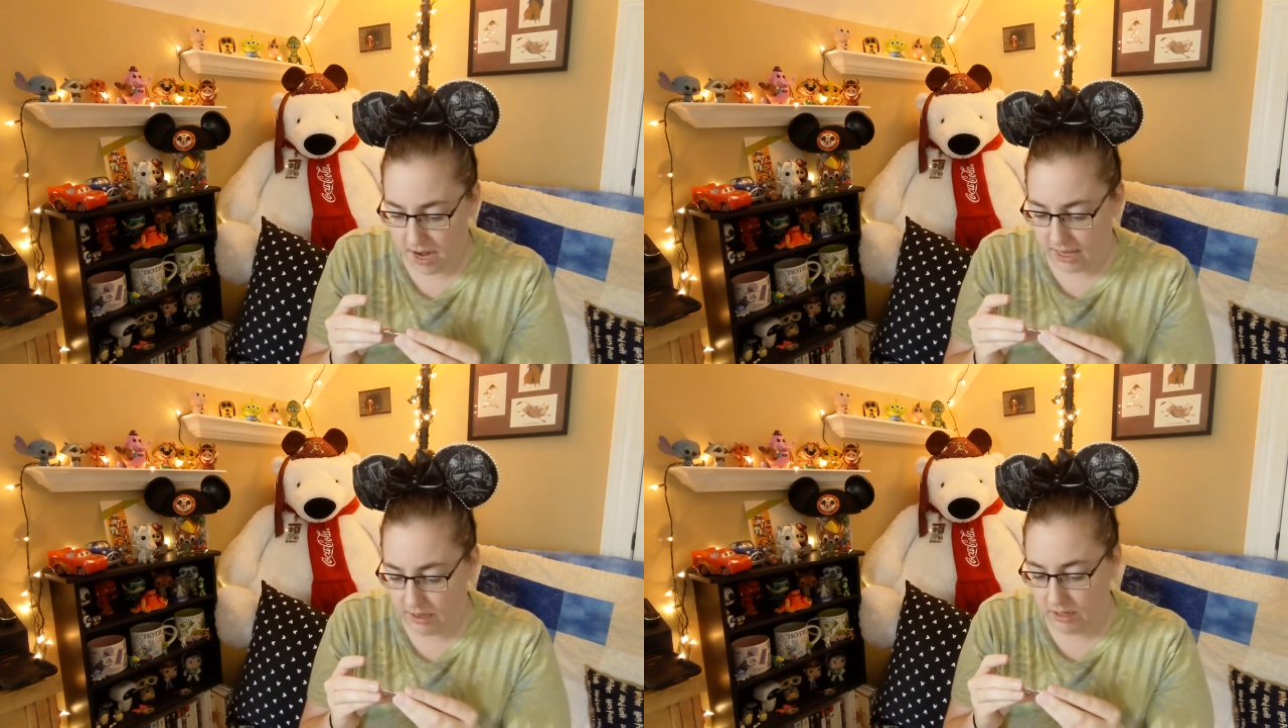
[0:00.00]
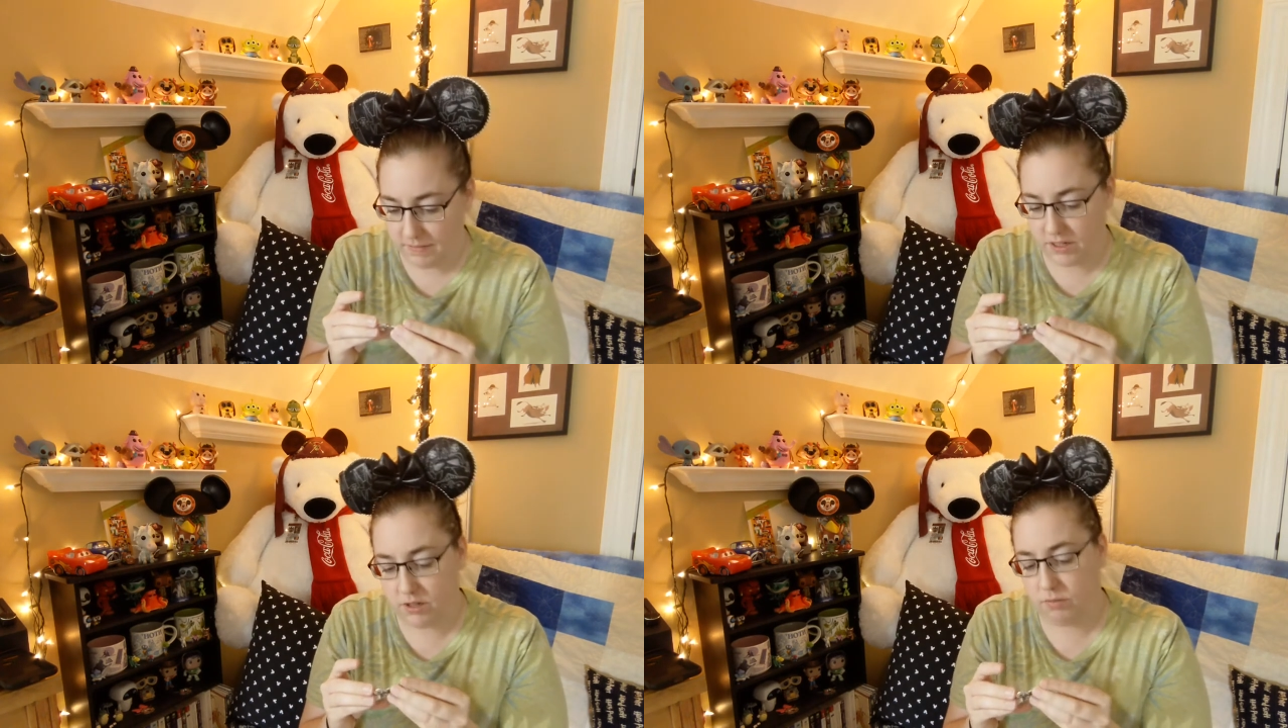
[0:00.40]
a
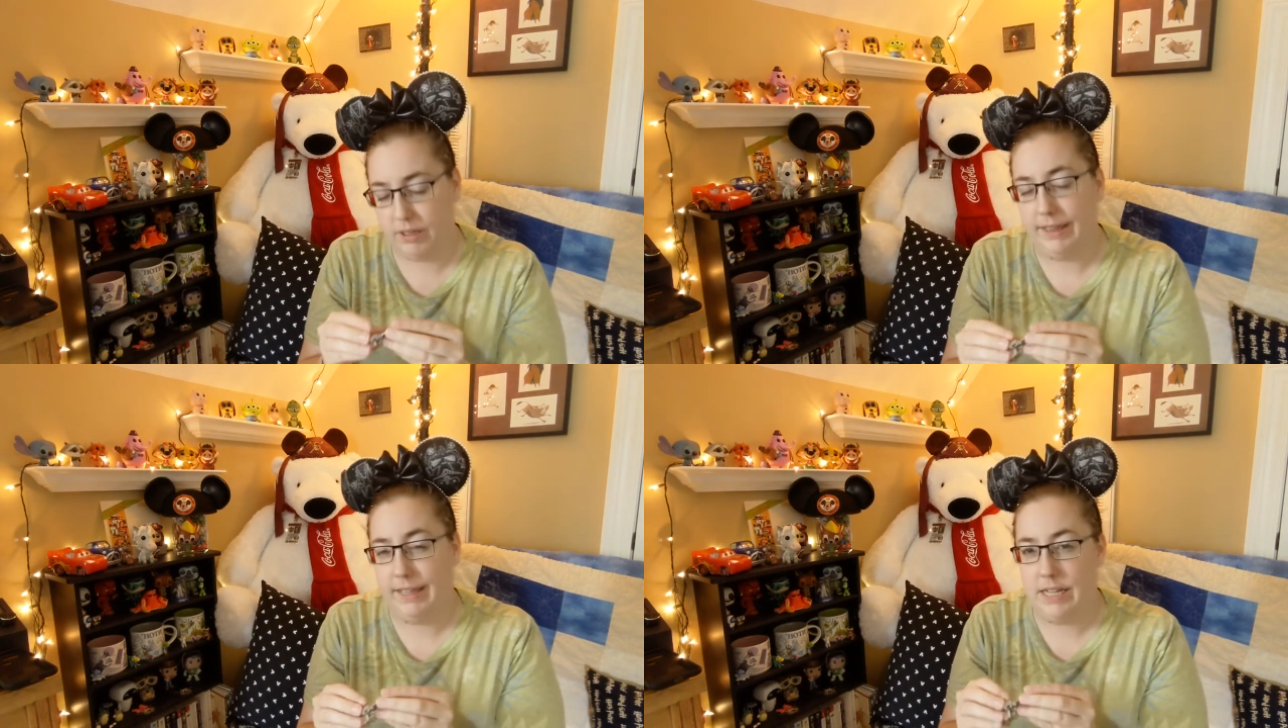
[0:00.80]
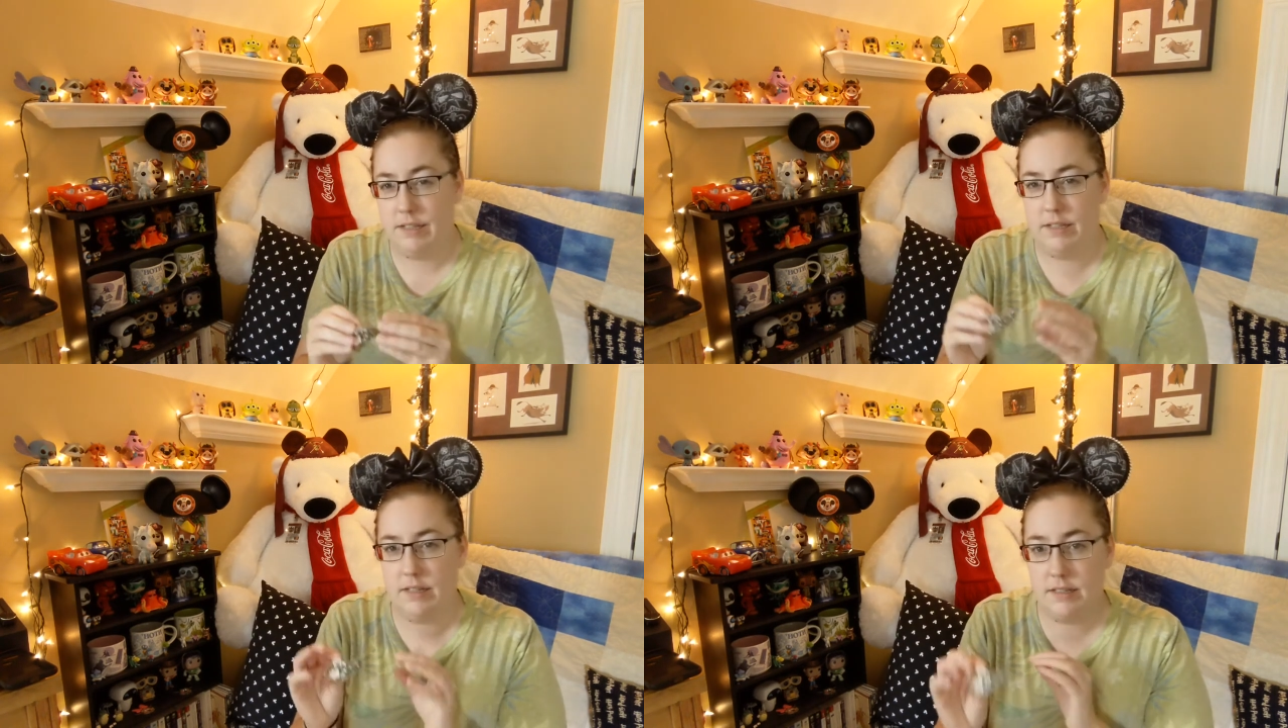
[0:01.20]
limited
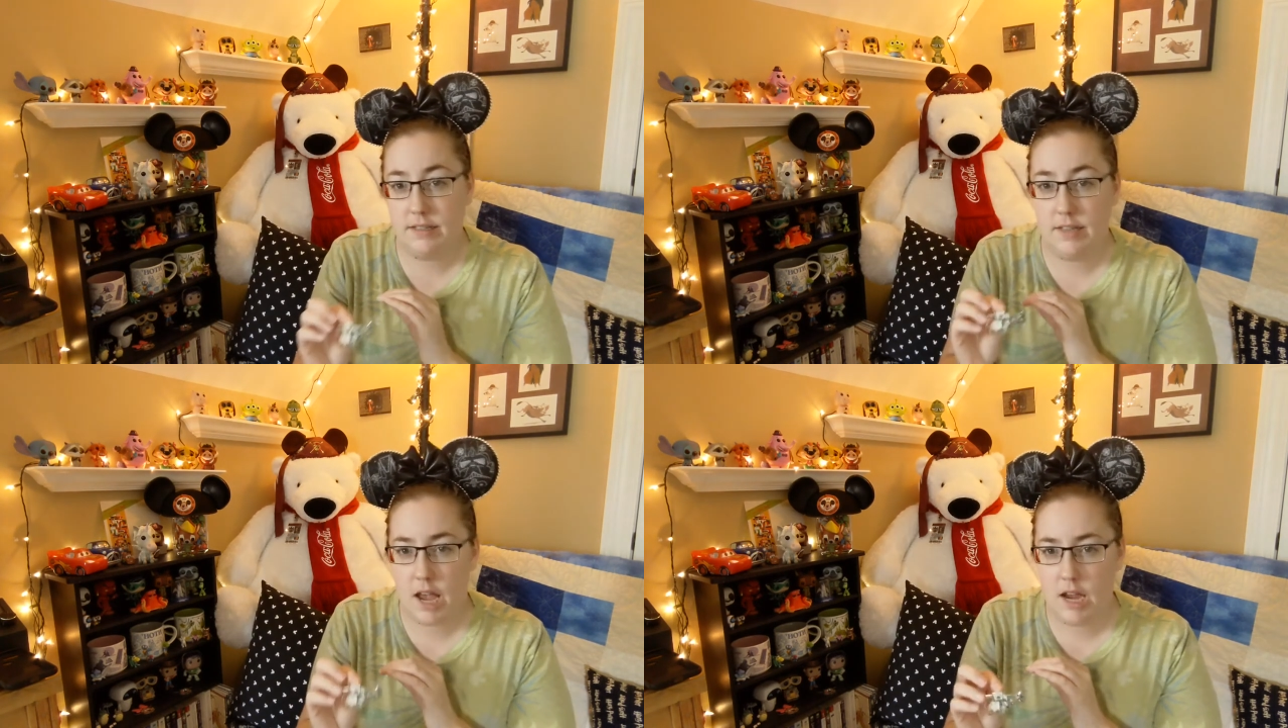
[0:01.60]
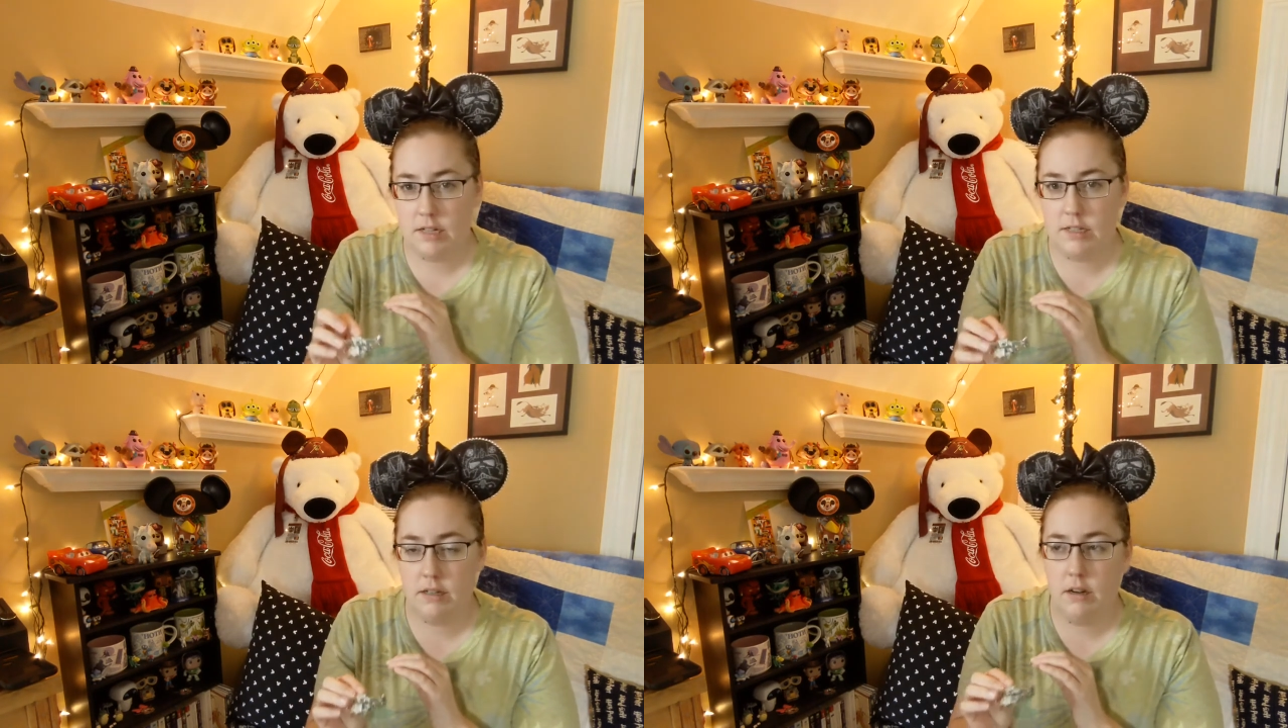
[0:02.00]
release
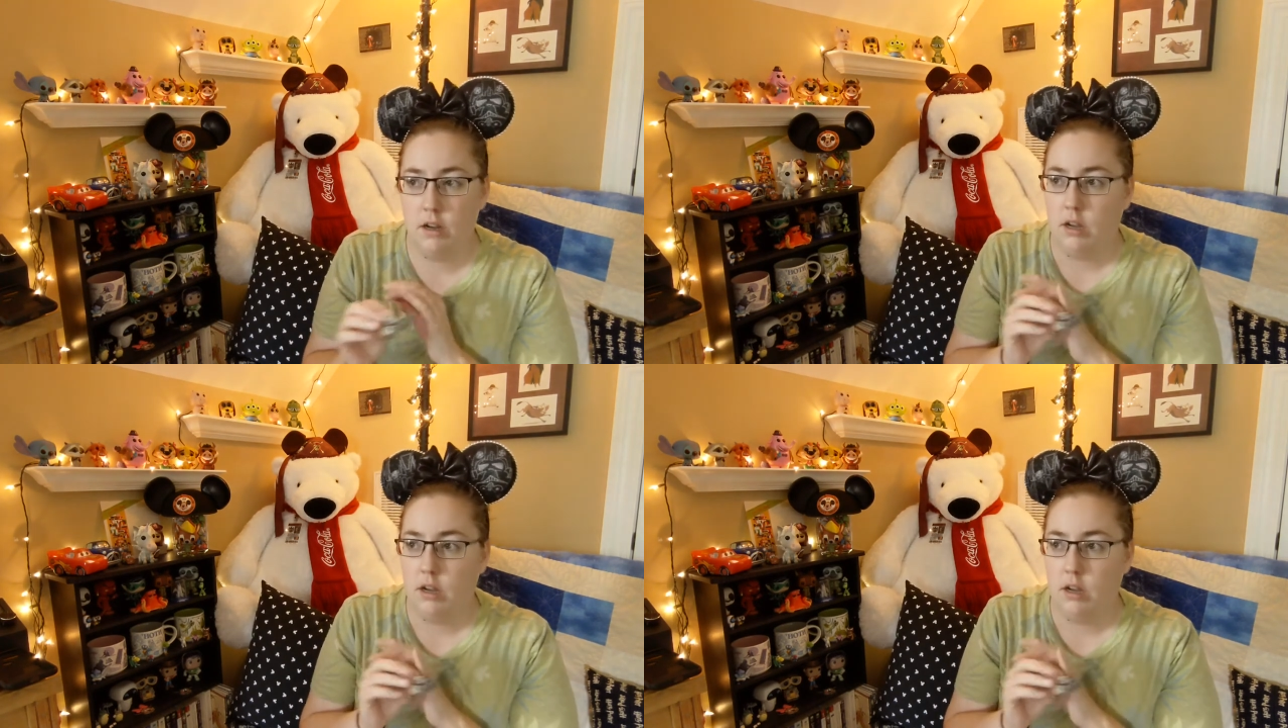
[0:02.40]
set.